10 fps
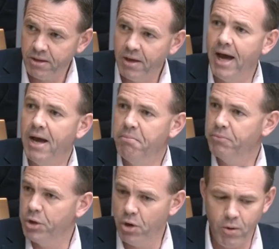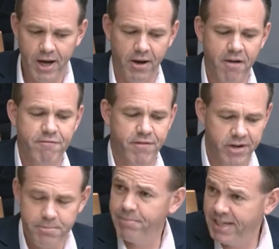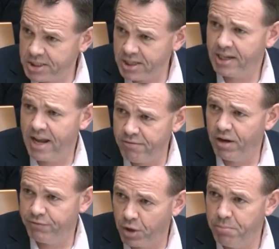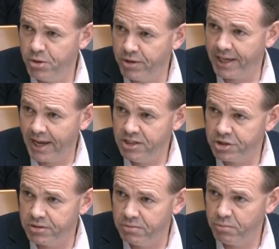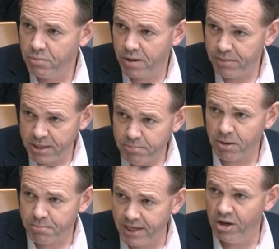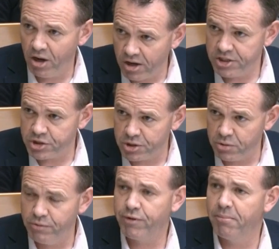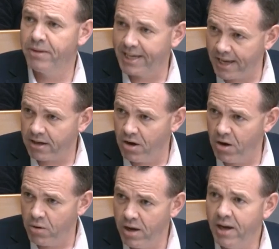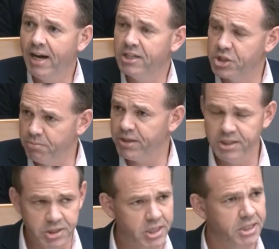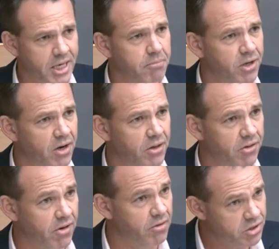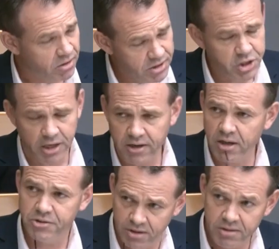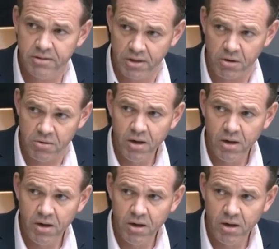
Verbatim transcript: um, you know, at a very basic level of communication, when people are being lied to from the get-go and something is, is happening on the ground. Sorry, Chair, I, yeah. you know,